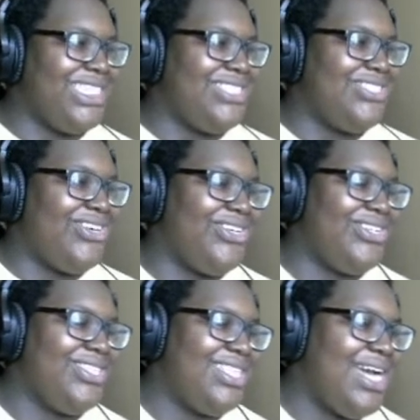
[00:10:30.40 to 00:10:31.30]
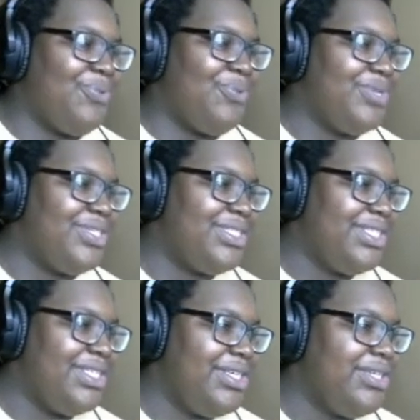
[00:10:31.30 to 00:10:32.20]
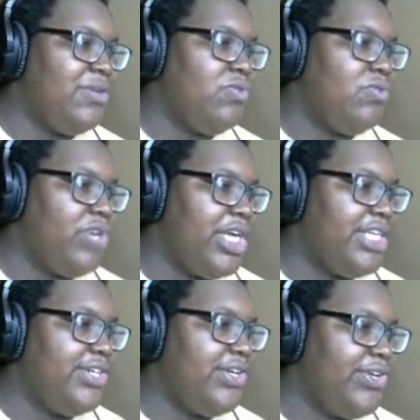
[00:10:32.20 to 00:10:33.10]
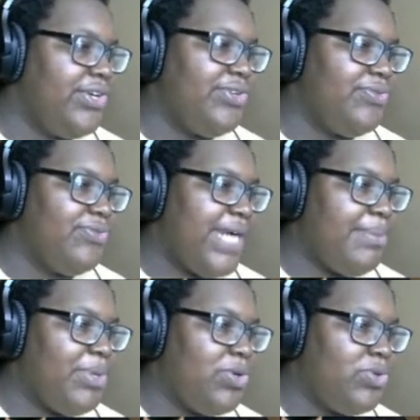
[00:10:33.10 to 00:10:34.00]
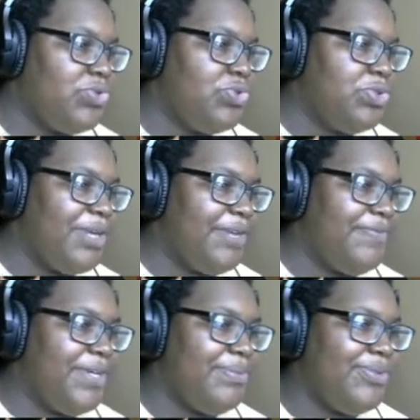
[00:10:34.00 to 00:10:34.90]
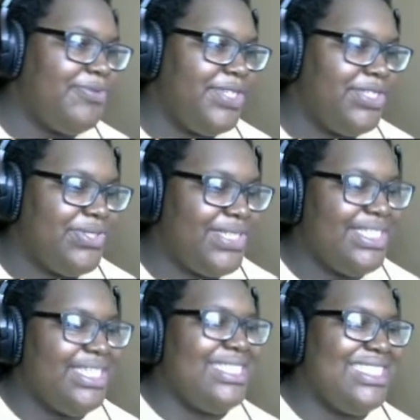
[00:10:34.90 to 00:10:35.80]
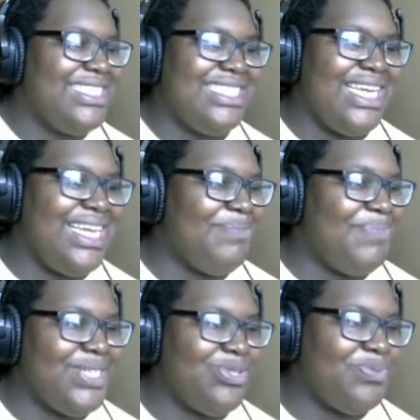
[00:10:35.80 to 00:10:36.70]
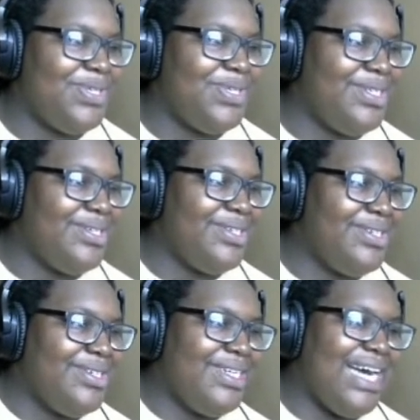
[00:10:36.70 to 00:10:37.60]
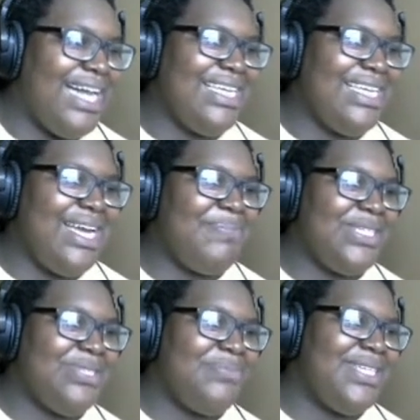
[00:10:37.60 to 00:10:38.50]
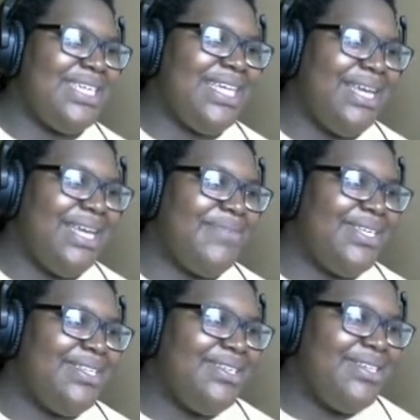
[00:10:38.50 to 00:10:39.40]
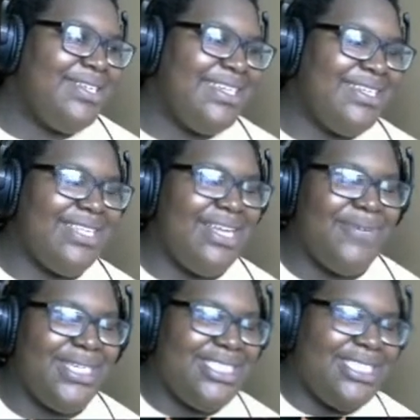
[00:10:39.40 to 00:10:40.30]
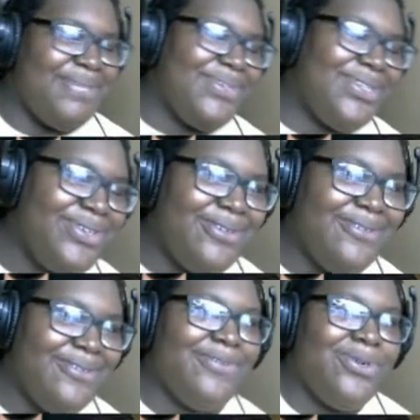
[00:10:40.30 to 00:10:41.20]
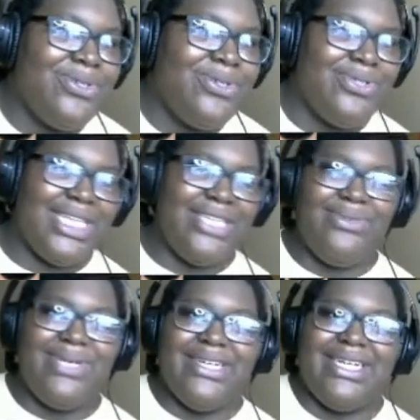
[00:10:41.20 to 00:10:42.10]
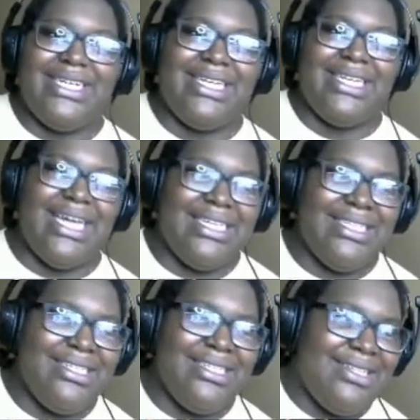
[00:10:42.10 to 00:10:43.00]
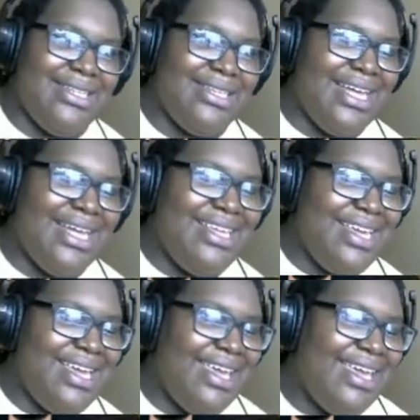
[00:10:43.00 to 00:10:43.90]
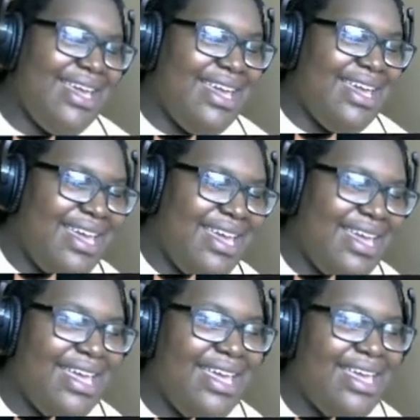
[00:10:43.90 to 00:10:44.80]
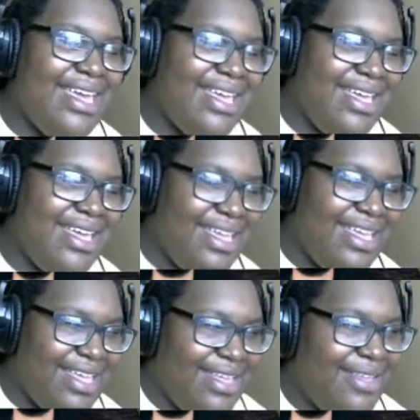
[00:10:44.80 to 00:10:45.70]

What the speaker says: Y'all, that was the Red Hood Rap Old News by Fabvl featuring DizzyEight and Peso Pete. I like how Peso Pete came in, like with his typical vocals that you hear in a lot. Like, yeah. And